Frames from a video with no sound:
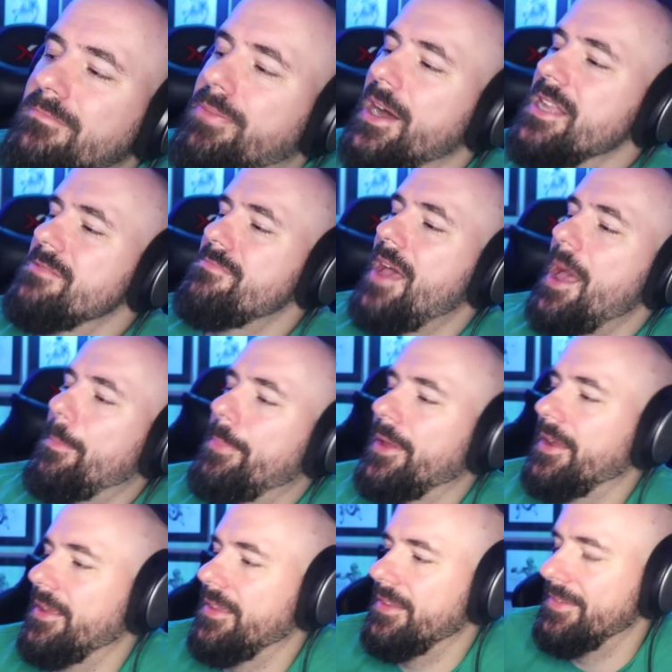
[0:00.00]
button
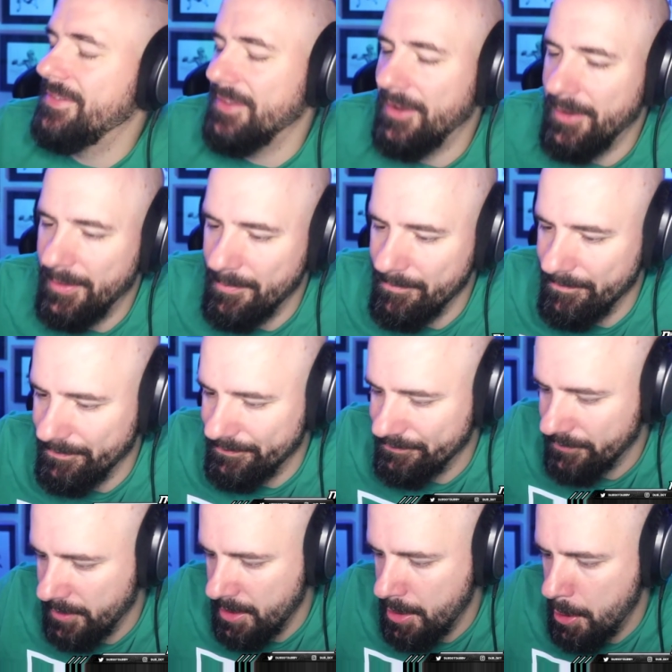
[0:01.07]
mapping is um
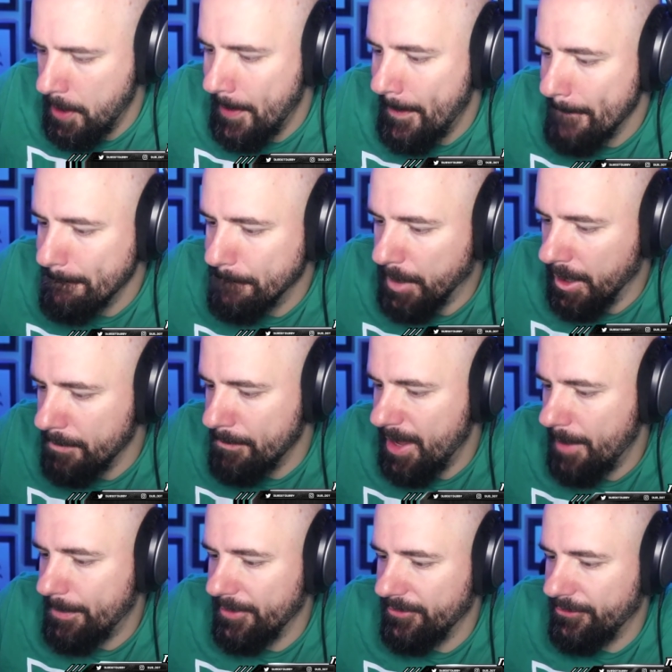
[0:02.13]
button
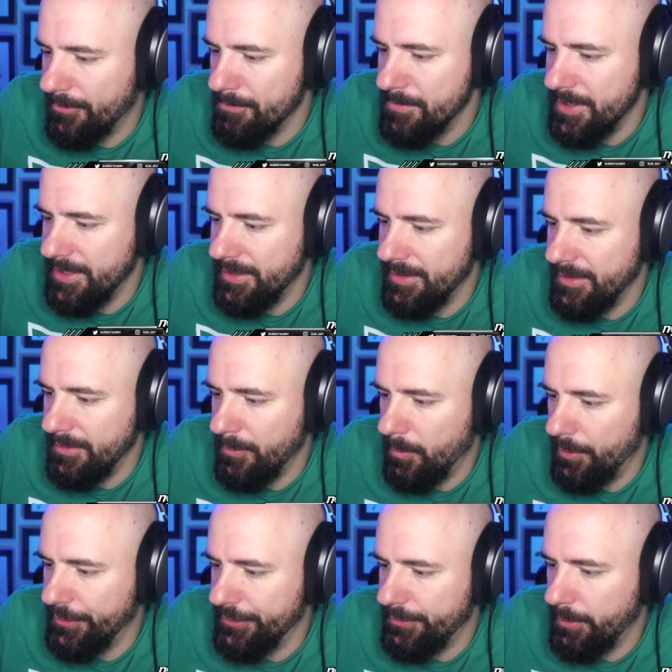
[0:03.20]
mapping for me
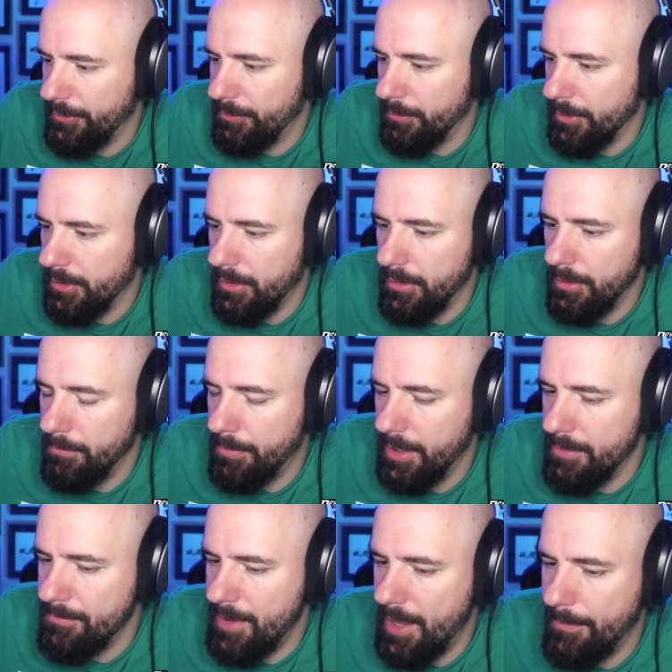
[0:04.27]
was what you call it.
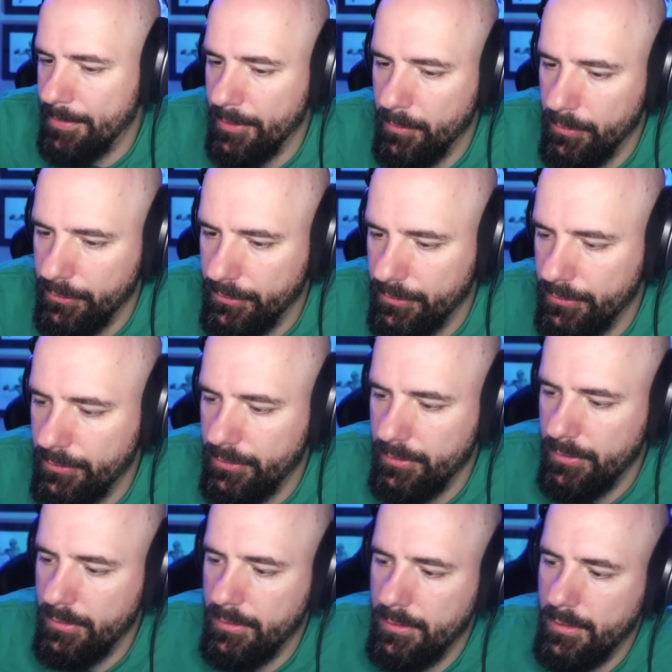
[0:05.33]
Button mapping was
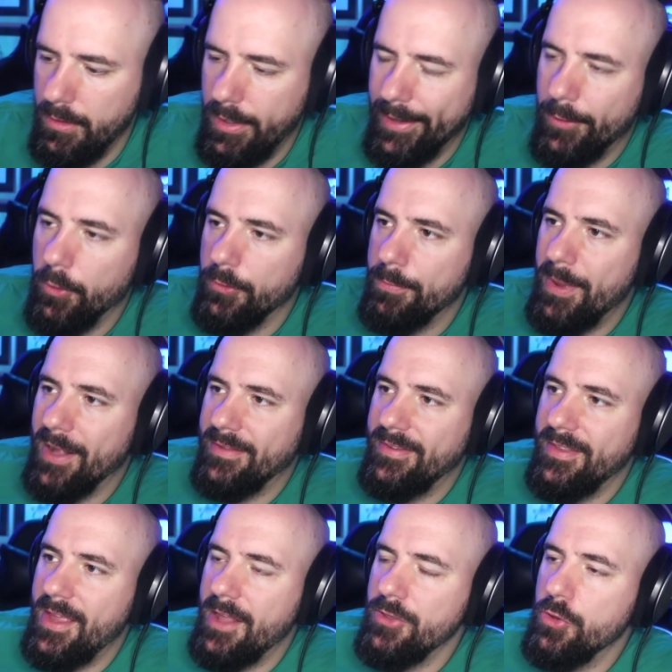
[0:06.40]
it goes back
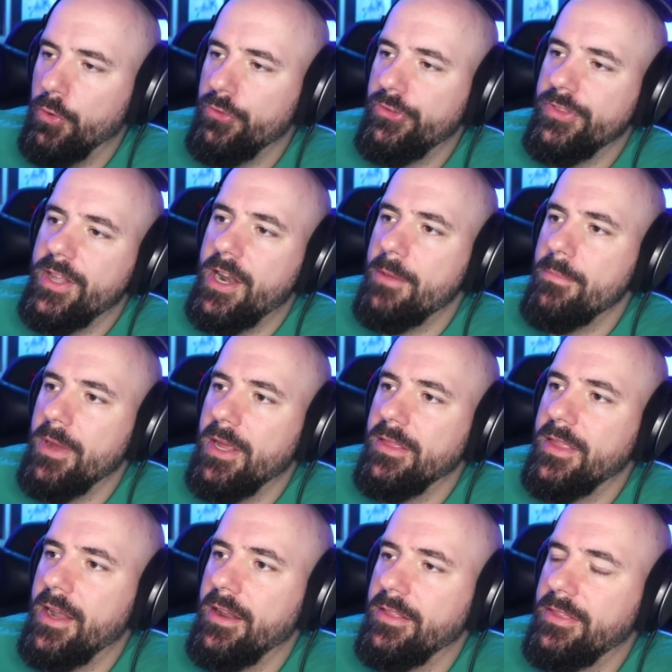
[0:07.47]
to that notion that I
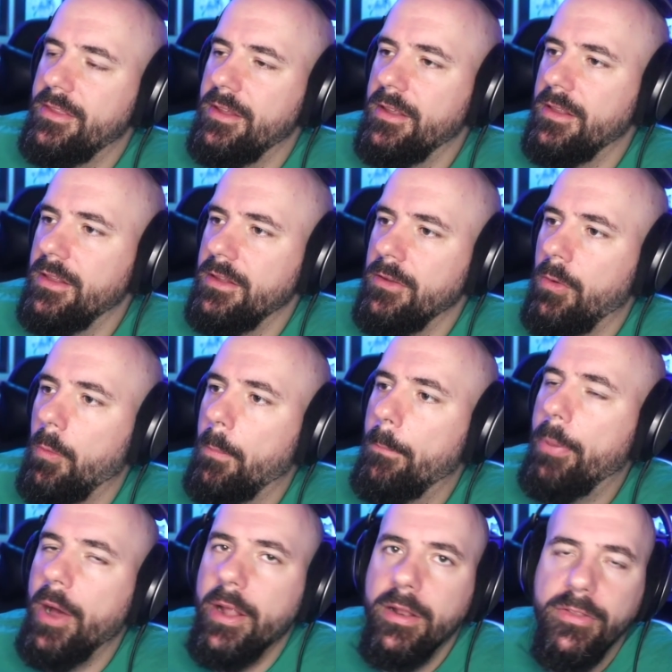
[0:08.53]
made that it you know
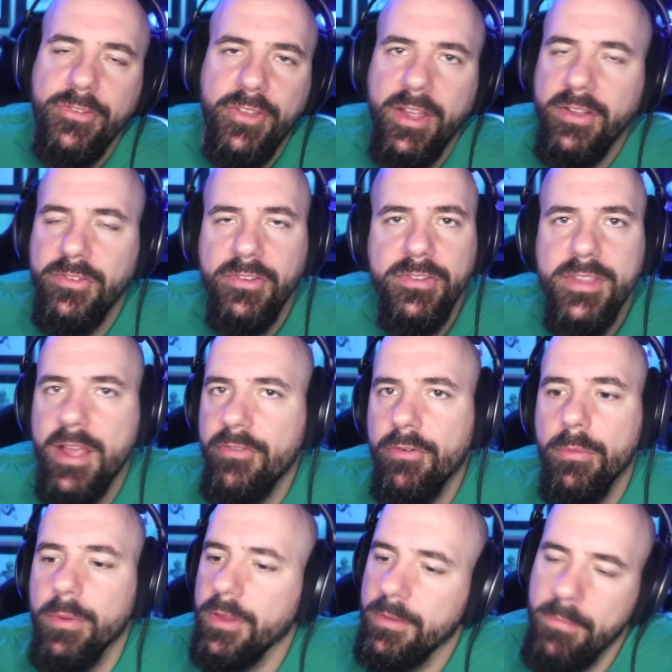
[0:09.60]
button changes never
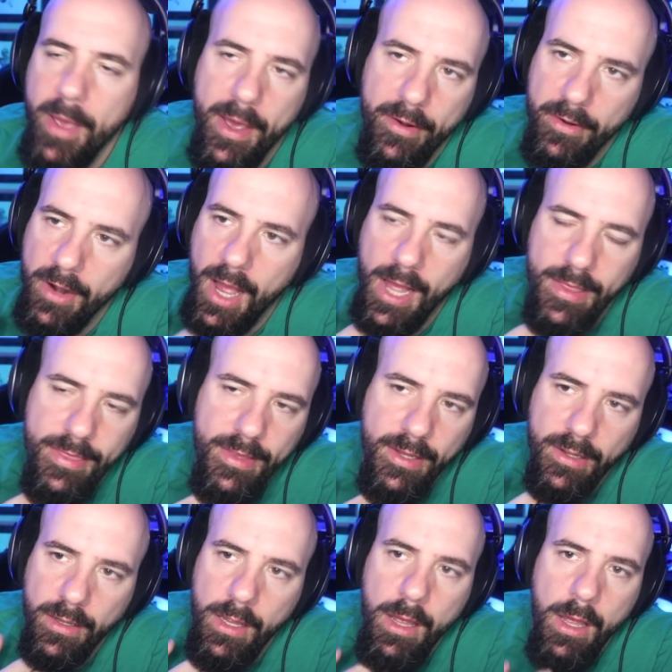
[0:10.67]
really matter. I think